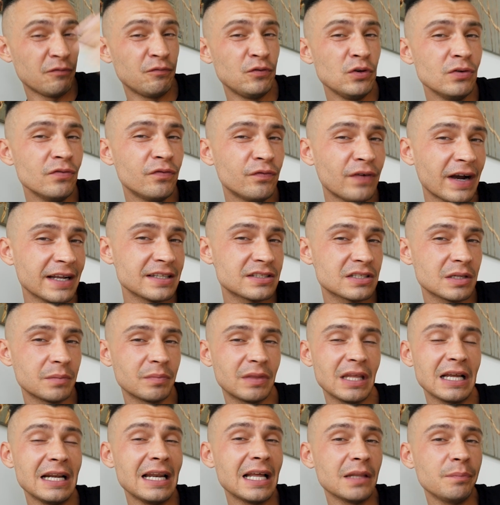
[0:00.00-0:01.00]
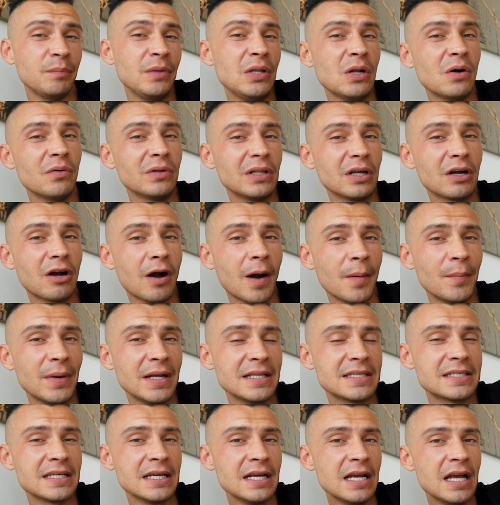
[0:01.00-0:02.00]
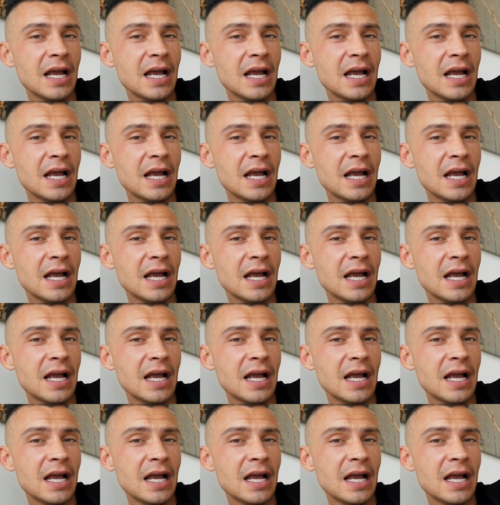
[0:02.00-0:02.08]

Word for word: If you find something, let me know in the comments.